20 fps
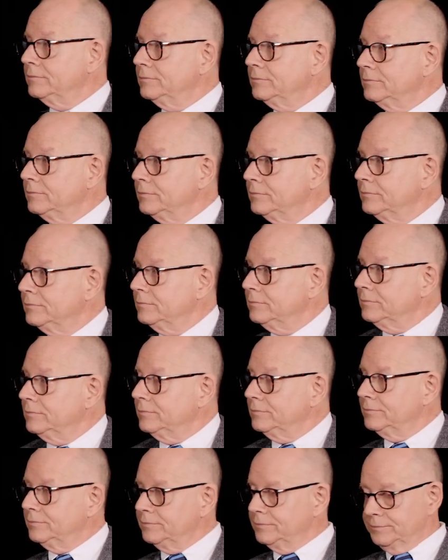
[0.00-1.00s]

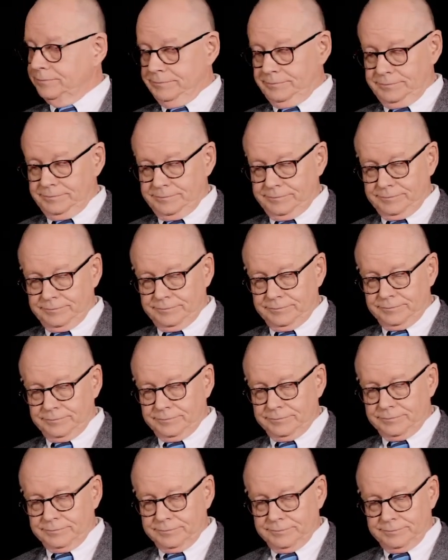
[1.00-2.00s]

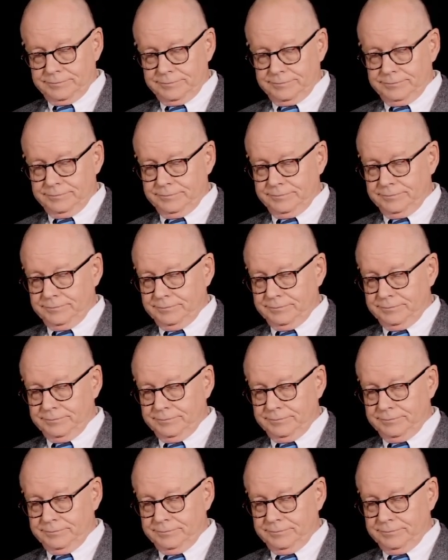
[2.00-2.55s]
This person isn't speaking.